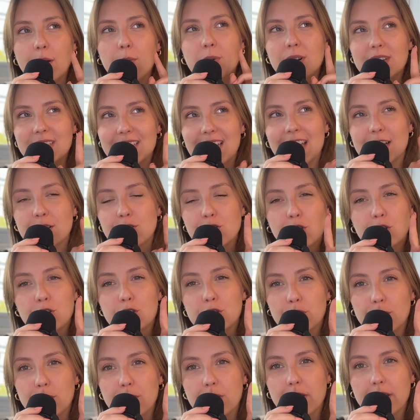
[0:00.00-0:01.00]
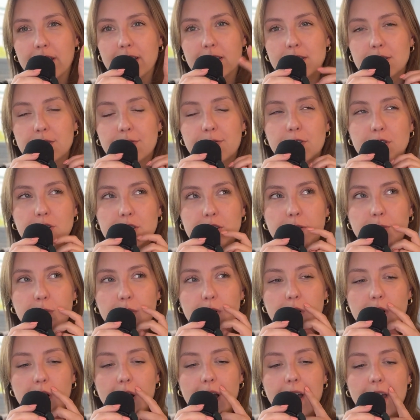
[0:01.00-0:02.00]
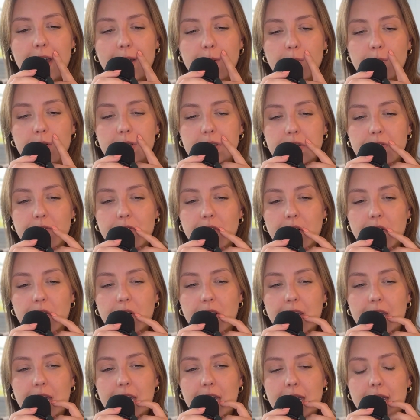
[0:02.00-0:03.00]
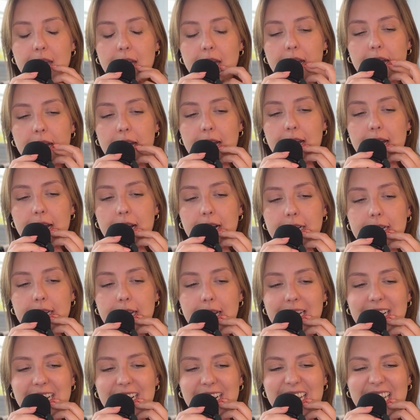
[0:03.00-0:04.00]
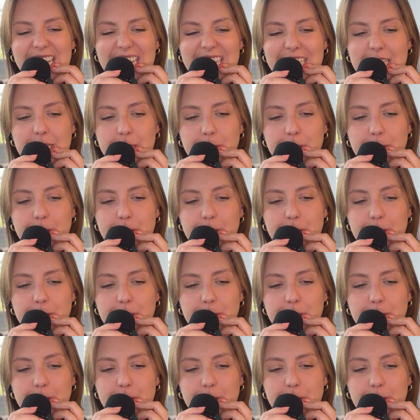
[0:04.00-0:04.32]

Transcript: to say actually two things. First of all, I was very kind of like,